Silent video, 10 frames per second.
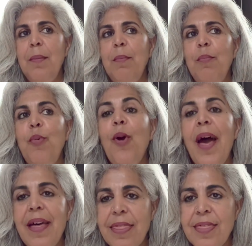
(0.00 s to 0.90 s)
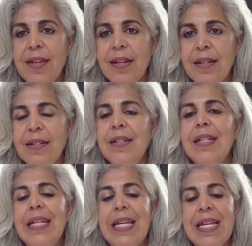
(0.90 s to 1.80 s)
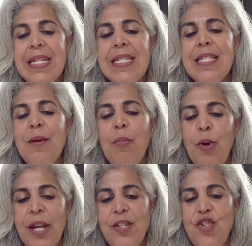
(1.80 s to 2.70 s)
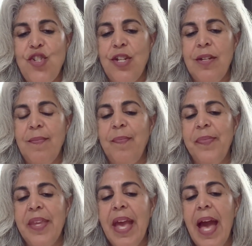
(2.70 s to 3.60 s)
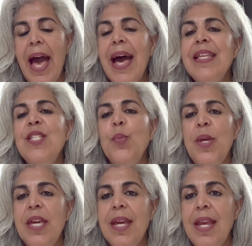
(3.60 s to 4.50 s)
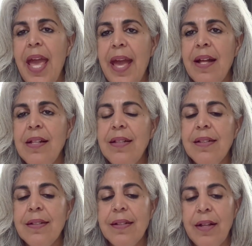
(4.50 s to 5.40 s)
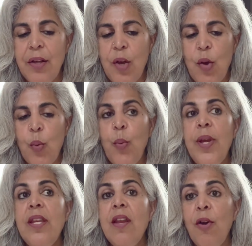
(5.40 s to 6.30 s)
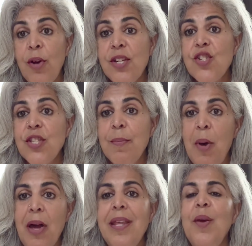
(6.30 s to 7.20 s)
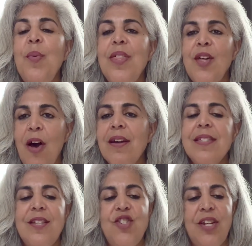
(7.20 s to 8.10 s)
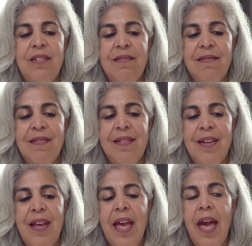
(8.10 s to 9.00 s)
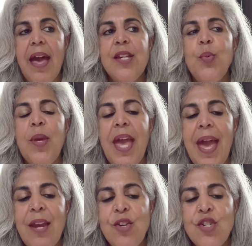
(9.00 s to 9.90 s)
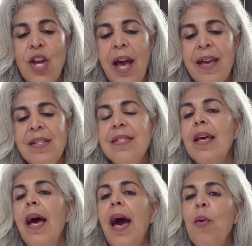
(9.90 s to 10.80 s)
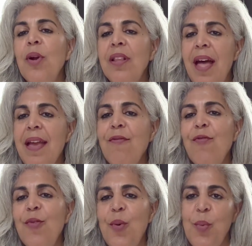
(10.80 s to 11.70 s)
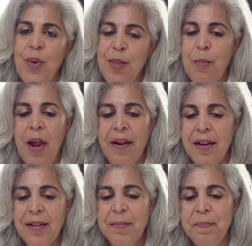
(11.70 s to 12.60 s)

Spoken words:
Breath is the bridge. As we inhale, we nourish the body with oxygen, and we energize our life with prana.